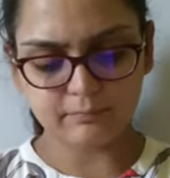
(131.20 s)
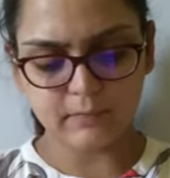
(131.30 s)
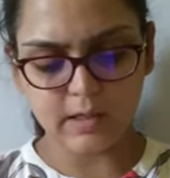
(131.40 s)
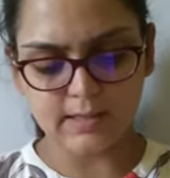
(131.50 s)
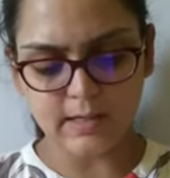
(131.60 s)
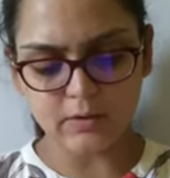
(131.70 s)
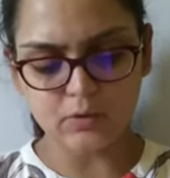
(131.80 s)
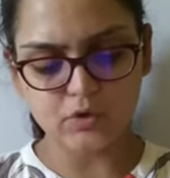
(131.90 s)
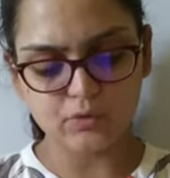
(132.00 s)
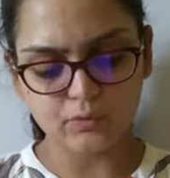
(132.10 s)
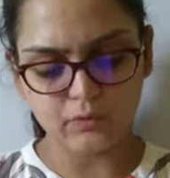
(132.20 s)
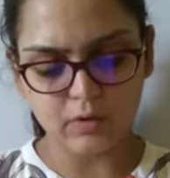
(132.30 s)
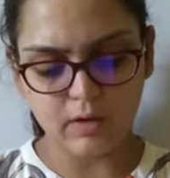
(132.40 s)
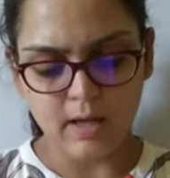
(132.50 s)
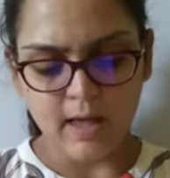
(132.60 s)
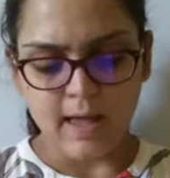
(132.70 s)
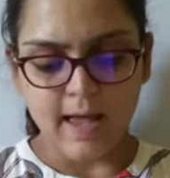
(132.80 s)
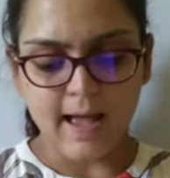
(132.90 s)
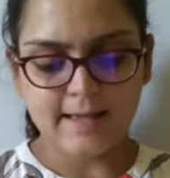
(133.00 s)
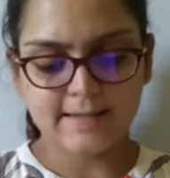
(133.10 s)
These are useful
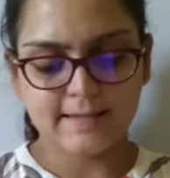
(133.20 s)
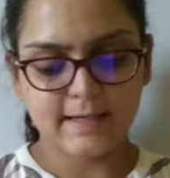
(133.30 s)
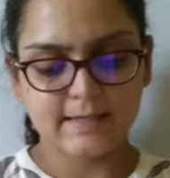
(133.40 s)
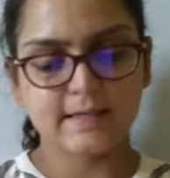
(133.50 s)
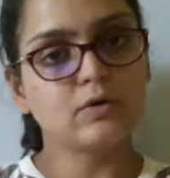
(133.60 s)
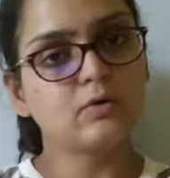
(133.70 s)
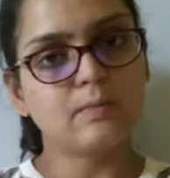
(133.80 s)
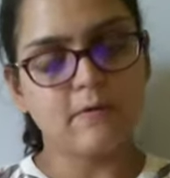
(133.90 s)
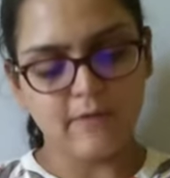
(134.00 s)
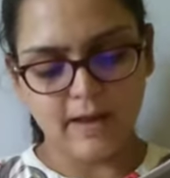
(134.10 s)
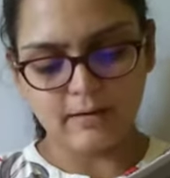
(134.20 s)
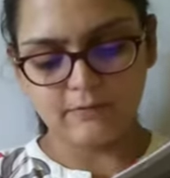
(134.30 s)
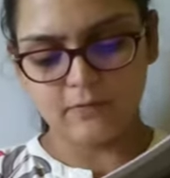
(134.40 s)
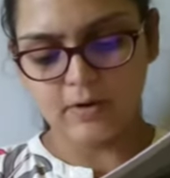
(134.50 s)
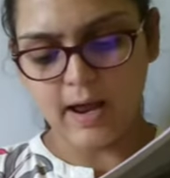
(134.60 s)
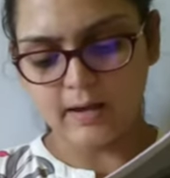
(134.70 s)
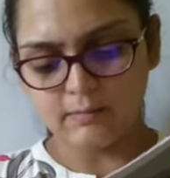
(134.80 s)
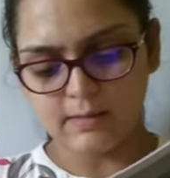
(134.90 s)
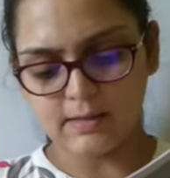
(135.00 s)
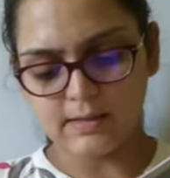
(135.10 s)
as grazing group for
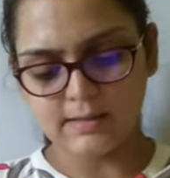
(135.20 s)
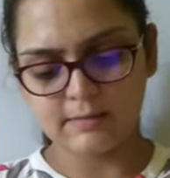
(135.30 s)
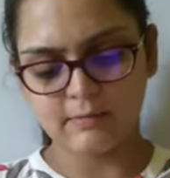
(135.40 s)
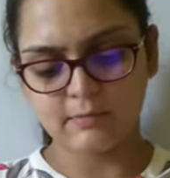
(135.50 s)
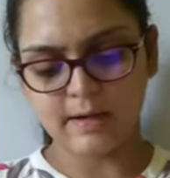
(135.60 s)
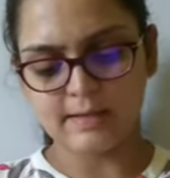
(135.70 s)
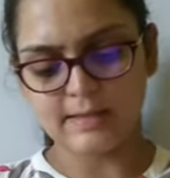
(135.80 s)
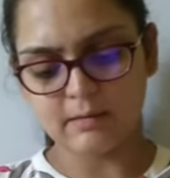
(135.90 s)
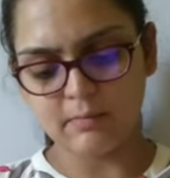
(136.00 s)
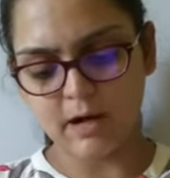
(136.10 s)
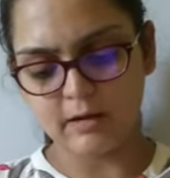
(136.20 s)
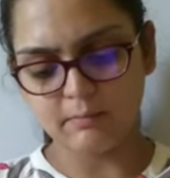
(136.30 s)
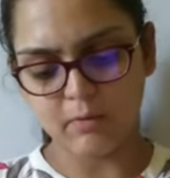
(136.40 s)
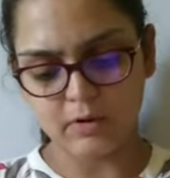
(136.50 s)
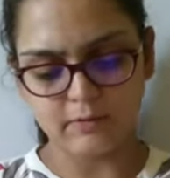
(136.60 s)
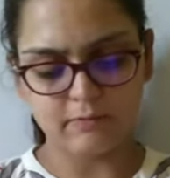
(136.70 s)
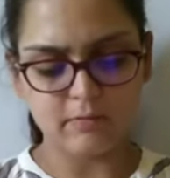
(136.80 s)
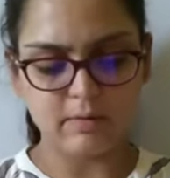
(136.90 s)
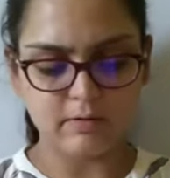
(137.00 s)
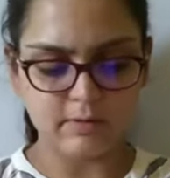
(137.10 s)
animals, while some are important for
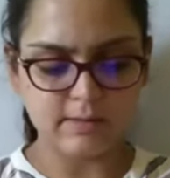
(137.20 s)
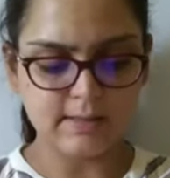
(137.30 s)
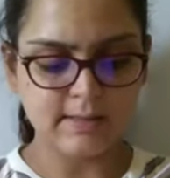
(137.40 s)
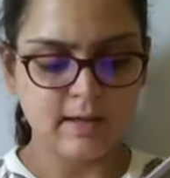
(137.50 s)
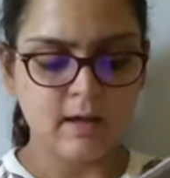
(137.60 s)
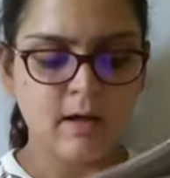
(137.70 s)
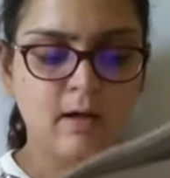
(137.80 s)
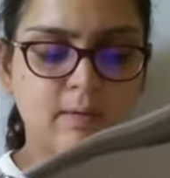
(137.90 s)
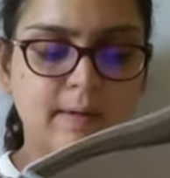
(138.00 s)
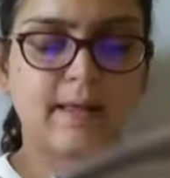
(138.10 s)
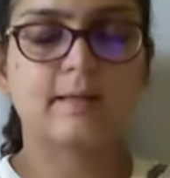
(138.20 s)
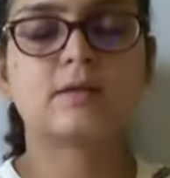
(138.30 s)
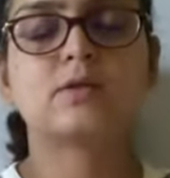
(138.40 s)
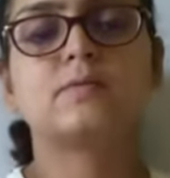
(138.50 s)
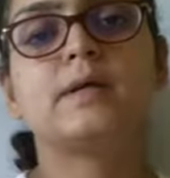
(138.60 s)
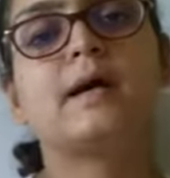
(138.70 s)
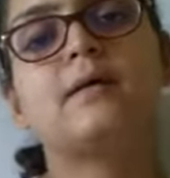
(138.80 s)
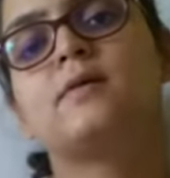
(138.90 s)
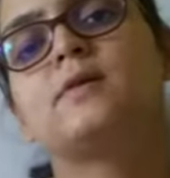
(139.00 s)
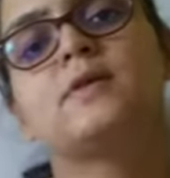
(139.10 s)
minerals. Well, so we
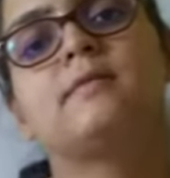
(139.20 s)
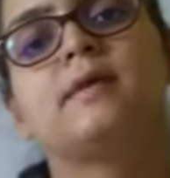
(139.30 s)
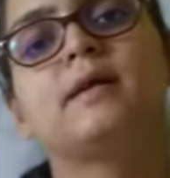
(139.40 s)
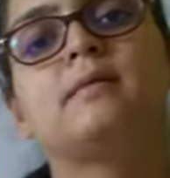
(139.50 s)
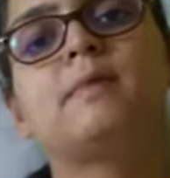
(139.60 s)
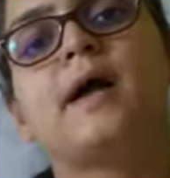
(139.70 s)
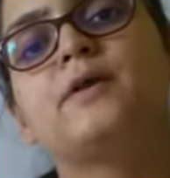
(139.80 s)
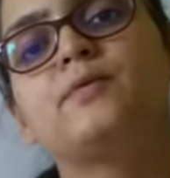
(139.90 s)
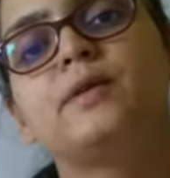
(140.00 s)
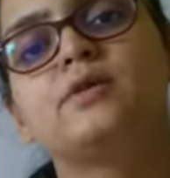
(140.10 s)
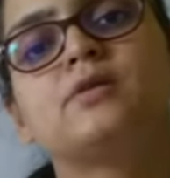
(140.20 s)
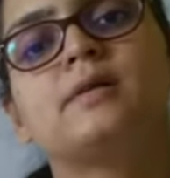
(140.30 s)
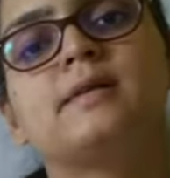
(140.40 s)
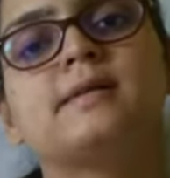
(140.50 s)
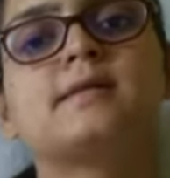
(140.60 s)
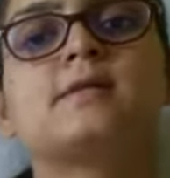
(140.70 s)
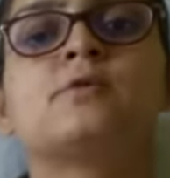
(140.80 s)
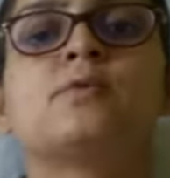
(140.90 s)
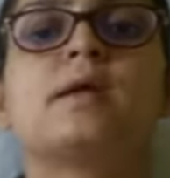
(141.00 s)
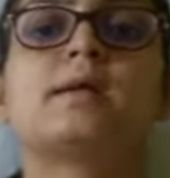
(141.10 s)
are also living in a plateau region, and this is
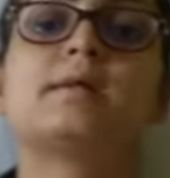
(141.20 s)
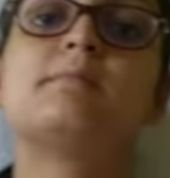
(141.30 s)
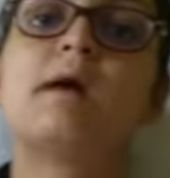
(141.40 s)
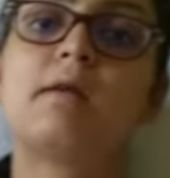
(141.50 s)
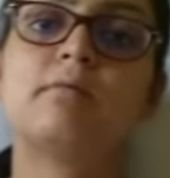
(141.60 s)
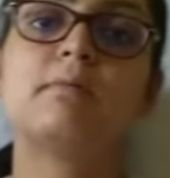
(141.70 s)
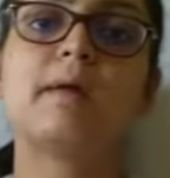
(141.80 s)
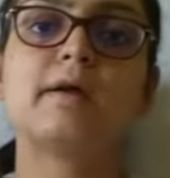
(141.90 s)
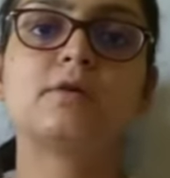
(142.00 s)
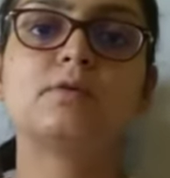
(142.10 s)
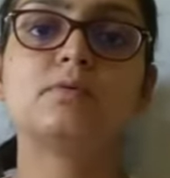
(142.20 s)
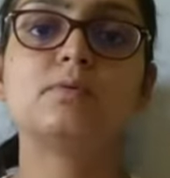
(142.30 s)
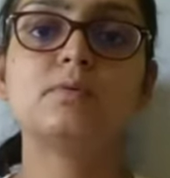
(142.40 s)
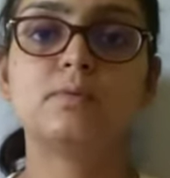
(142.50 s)
known as the Malwa Plateau.